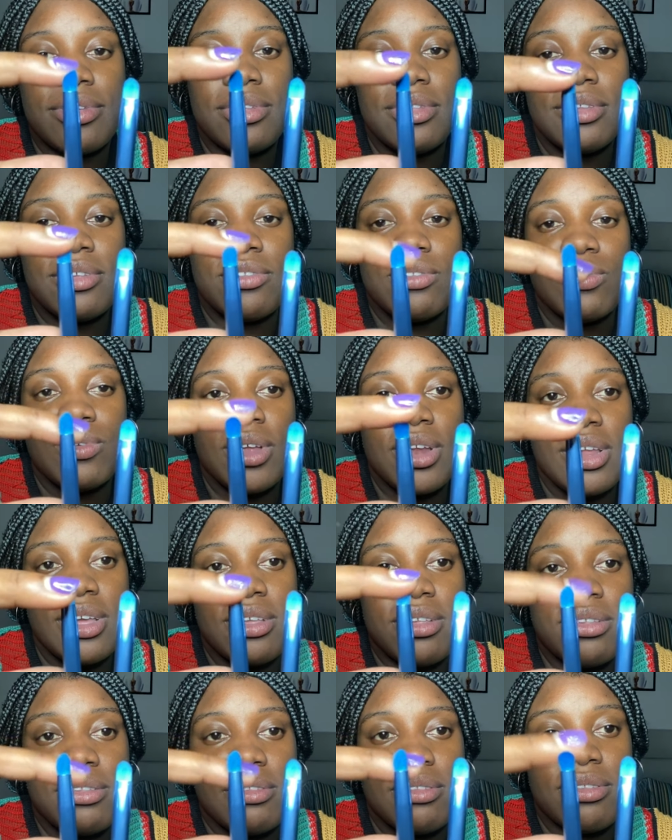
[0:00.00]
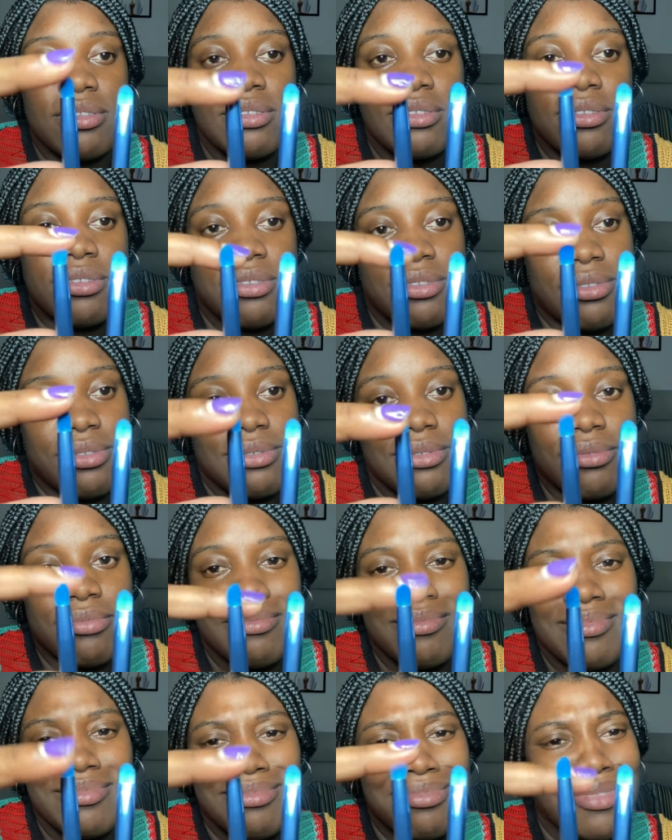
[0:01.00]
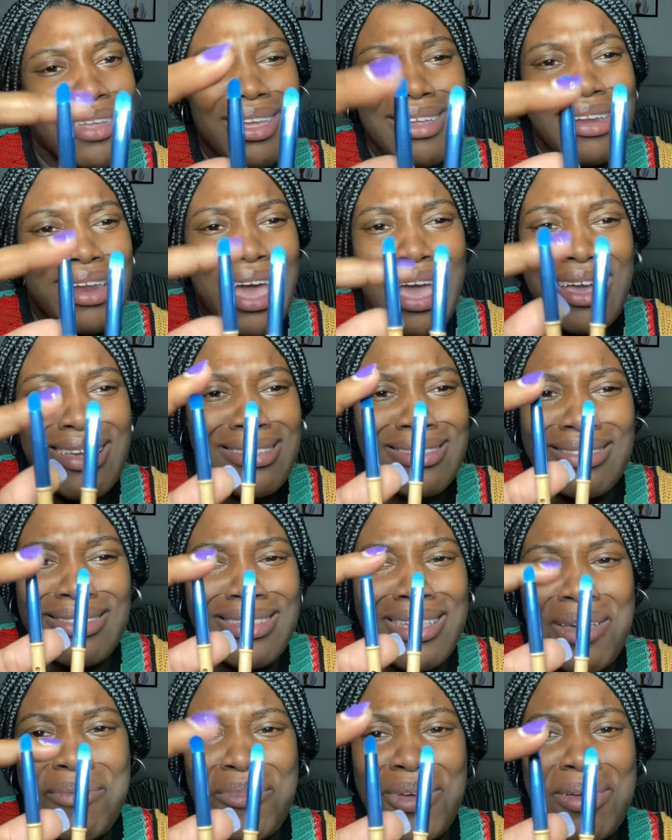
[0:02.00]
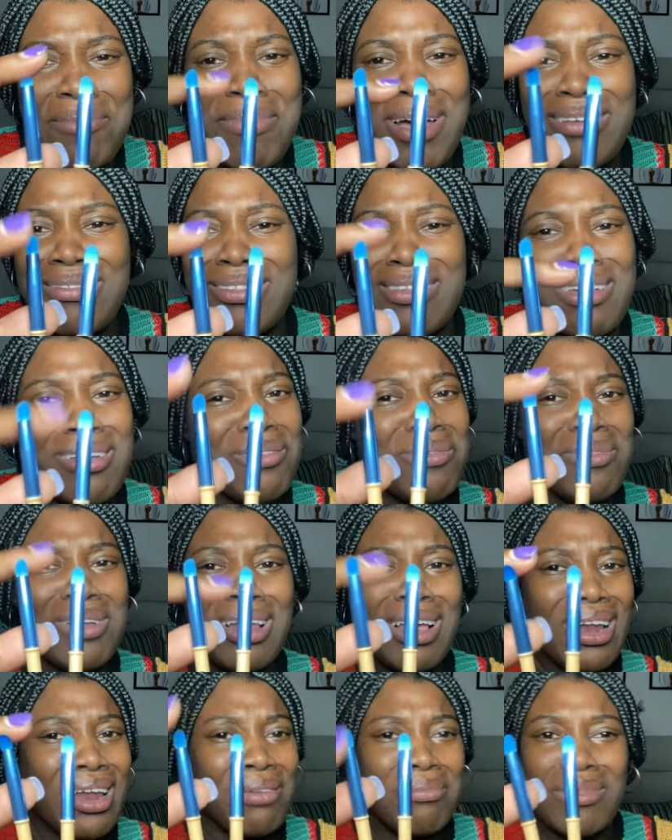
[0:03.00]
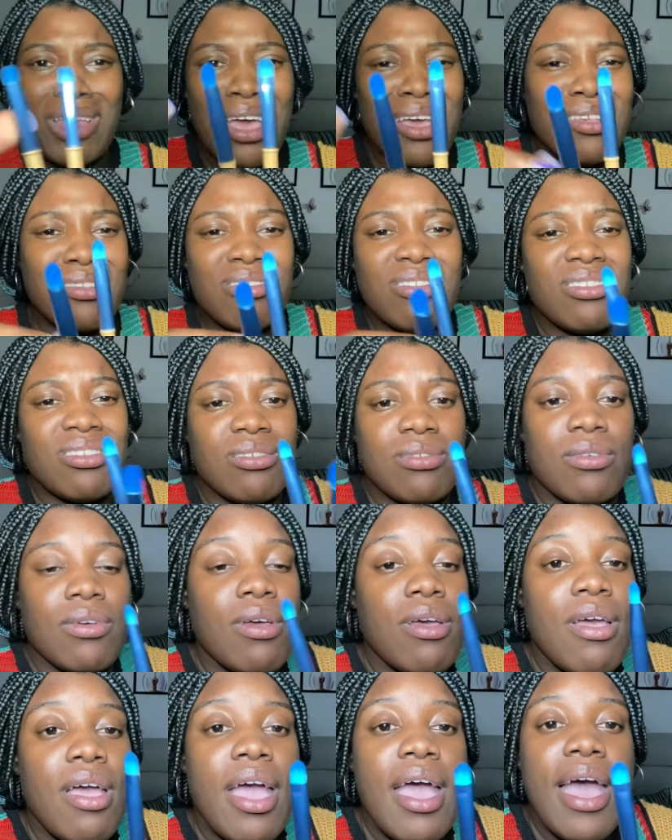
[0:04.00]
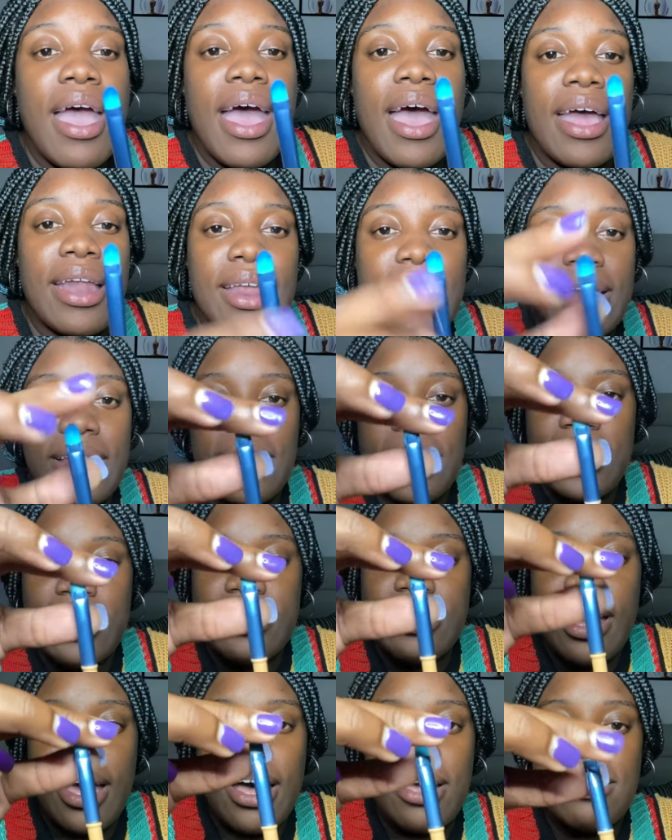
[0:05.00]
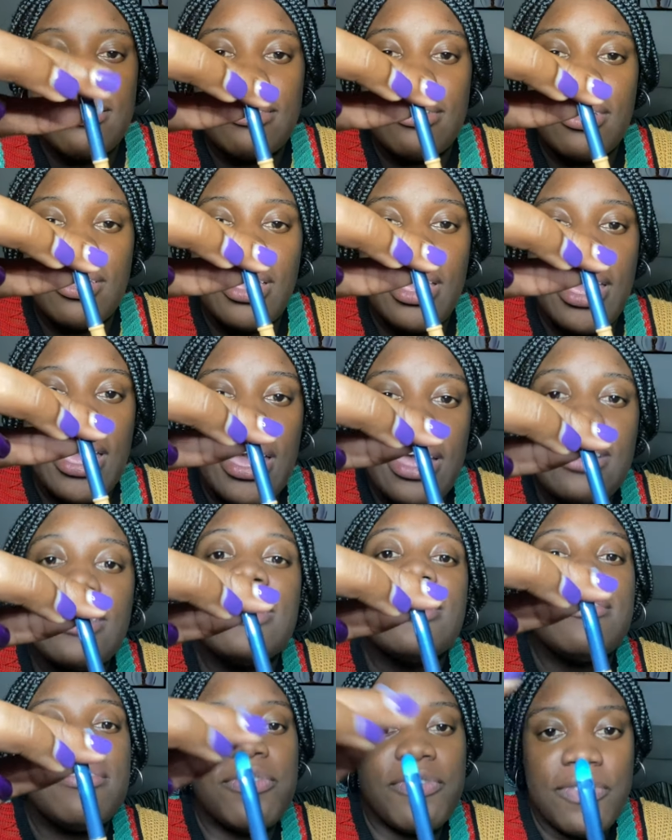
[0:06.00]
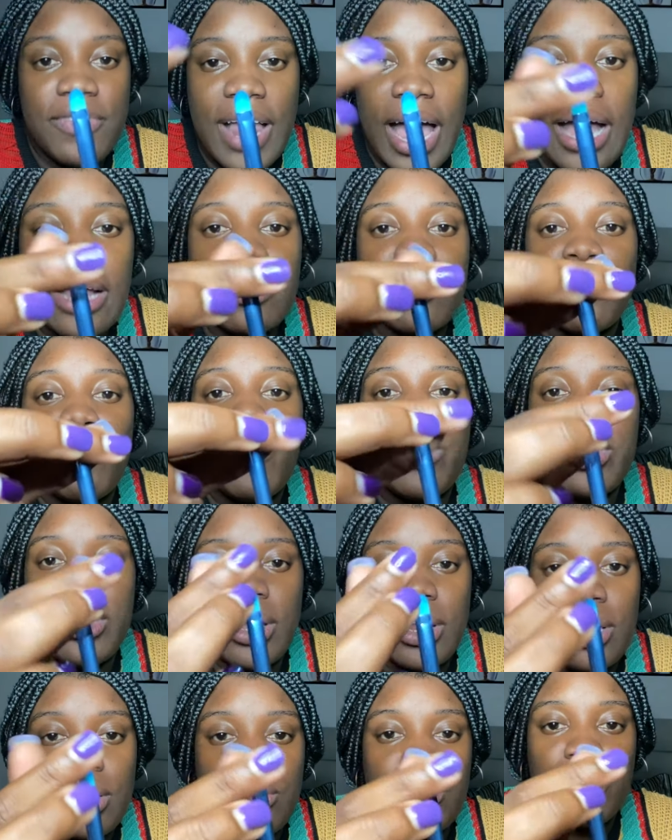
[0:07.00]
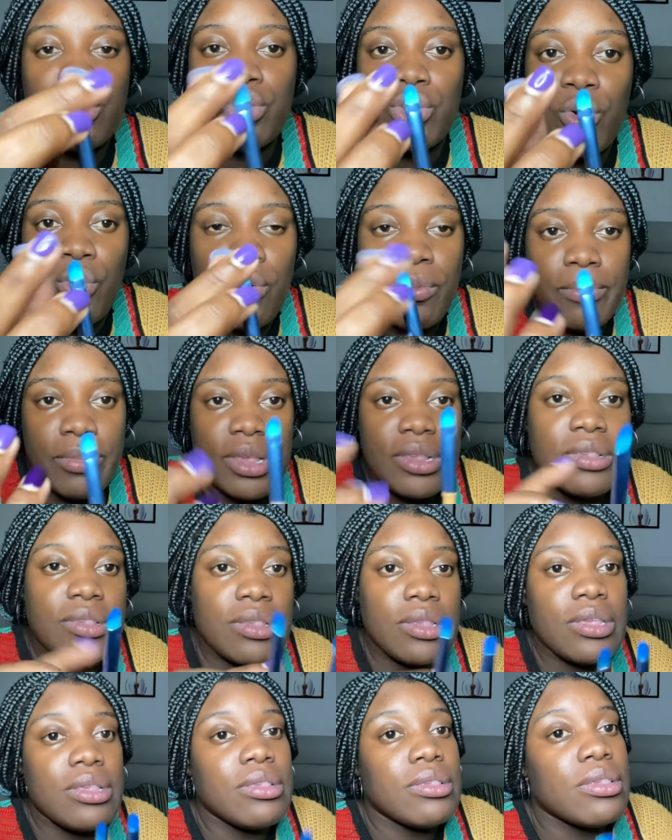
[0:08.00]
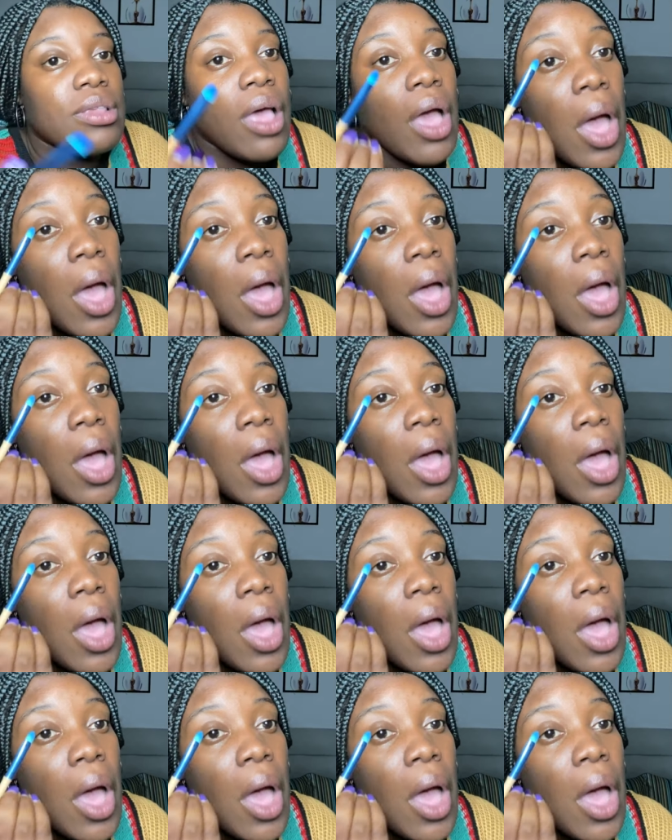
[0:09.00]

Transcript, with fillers: This one is nice. Same way backside wall on him. Nice job. And then eight has eight is flat with a little dome business.